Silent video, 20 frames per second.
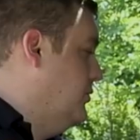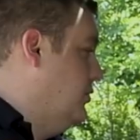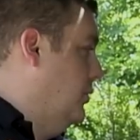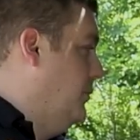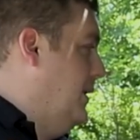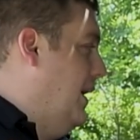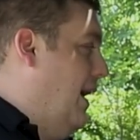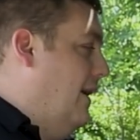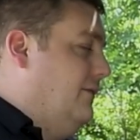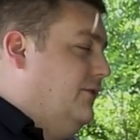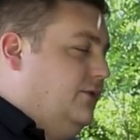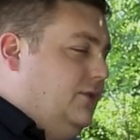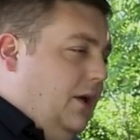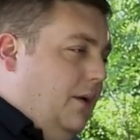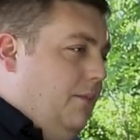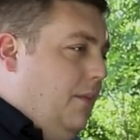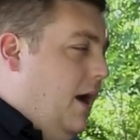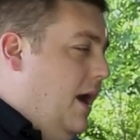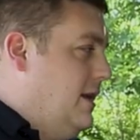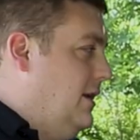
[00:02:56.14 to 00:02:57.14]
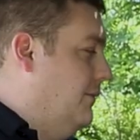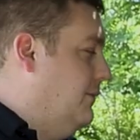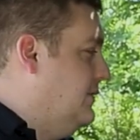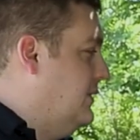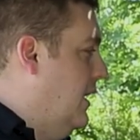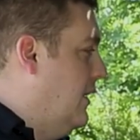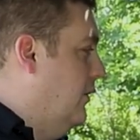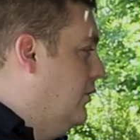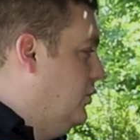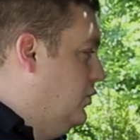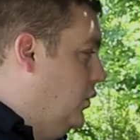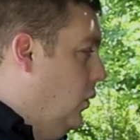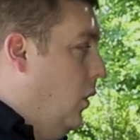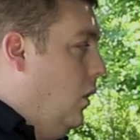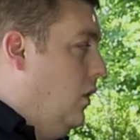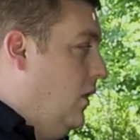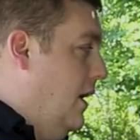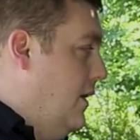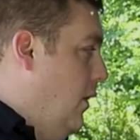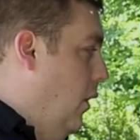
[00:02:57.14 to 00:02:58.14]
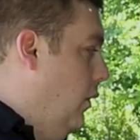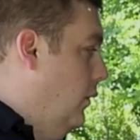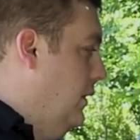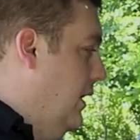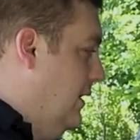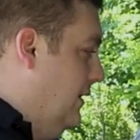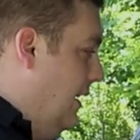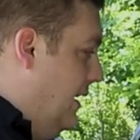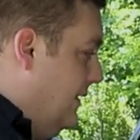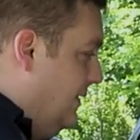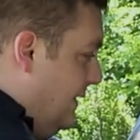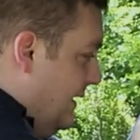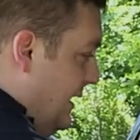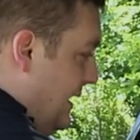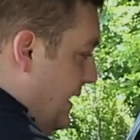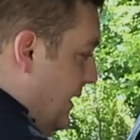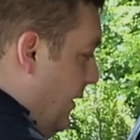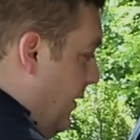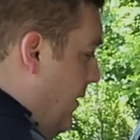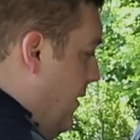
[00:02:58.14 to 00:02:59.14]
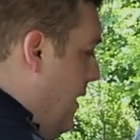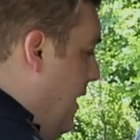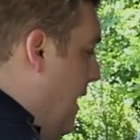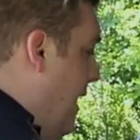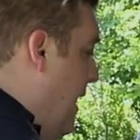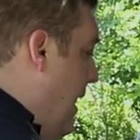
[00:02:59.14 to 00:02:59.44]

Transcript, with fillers: So we have some items that are shoreline only like the heater.